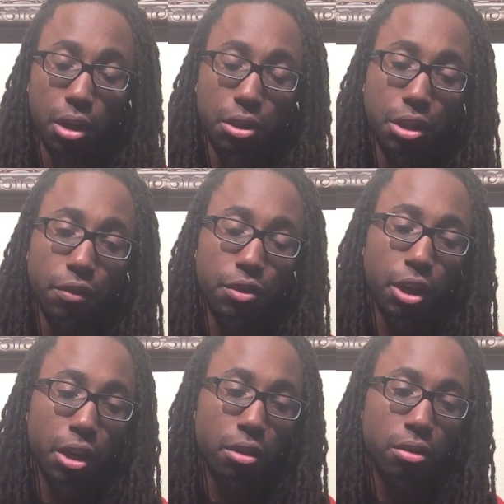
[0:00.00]
Stevie
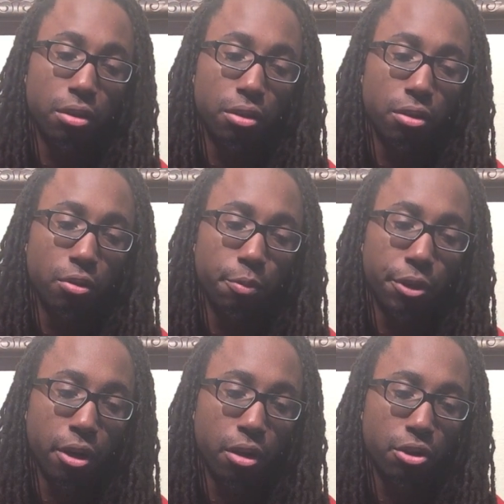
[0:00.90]
J and Snoop
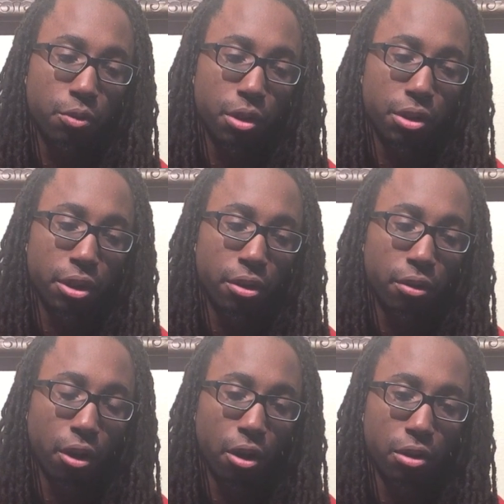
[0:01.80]
Dogg do this
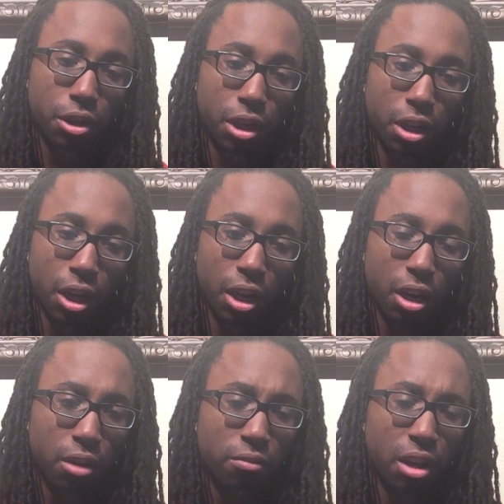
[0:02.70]
song called DNA.
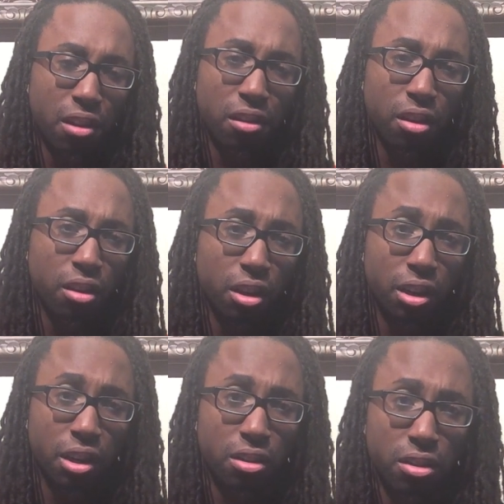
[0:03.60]
I don't. I think. I
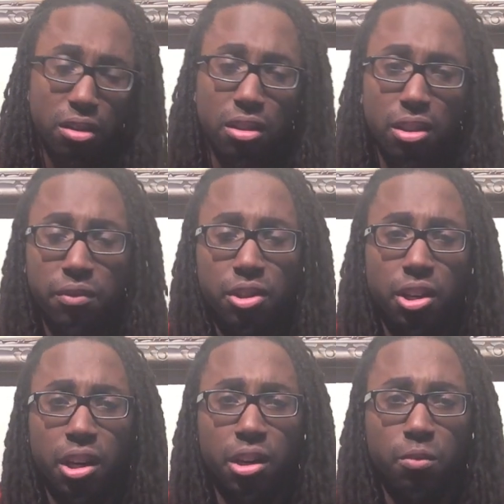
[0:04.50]
guess Stevie
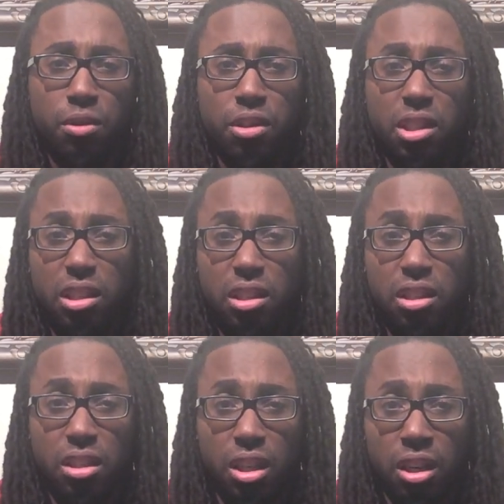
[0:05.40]
J was
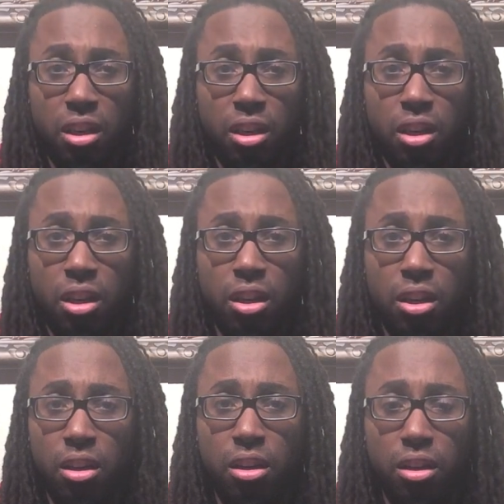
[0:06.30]

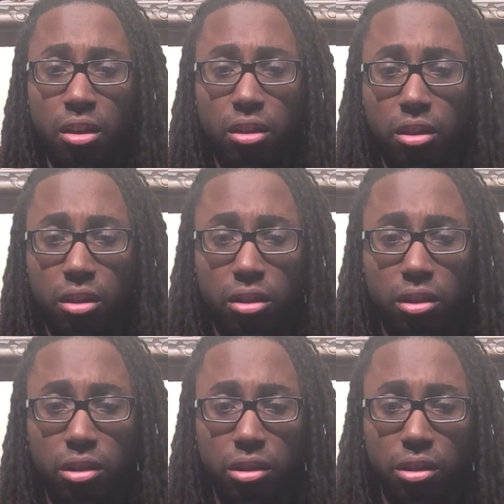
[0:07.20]
singing.
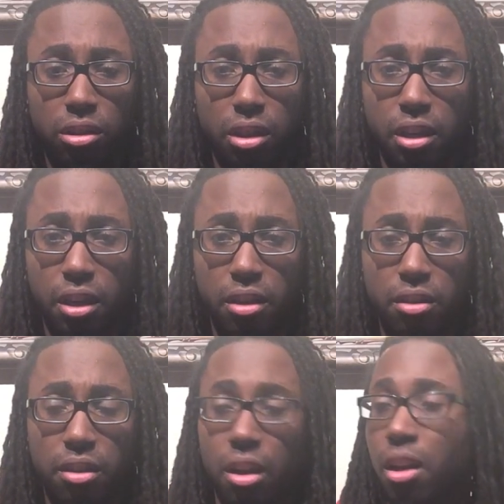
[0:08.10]
I
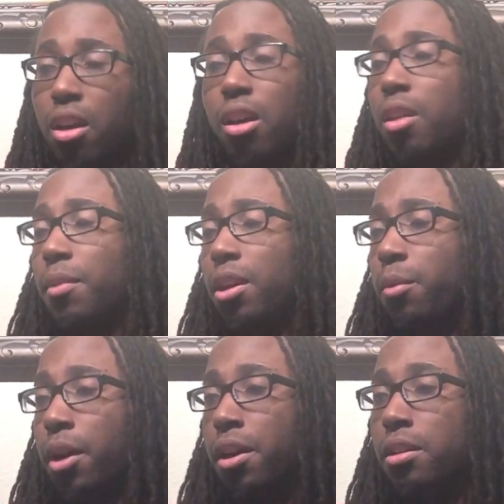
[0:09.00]
guess. But
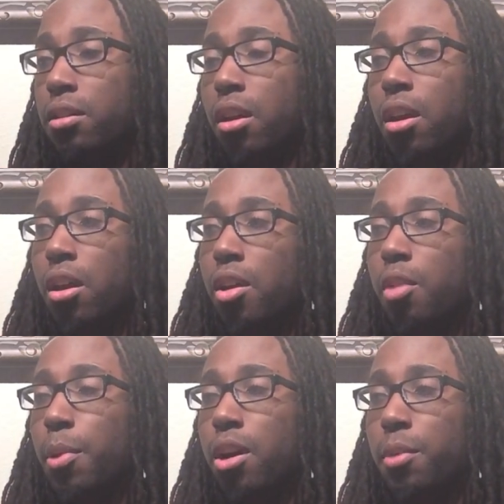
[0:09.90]
anyways,
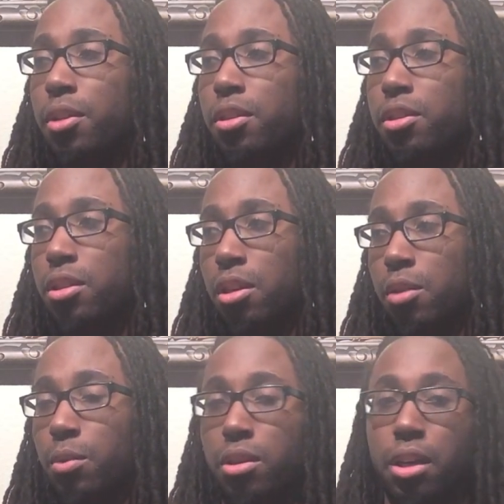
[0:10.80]
the part about this
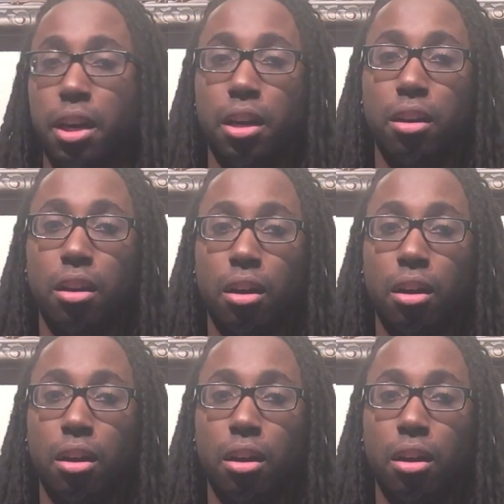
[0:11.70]
scene was that.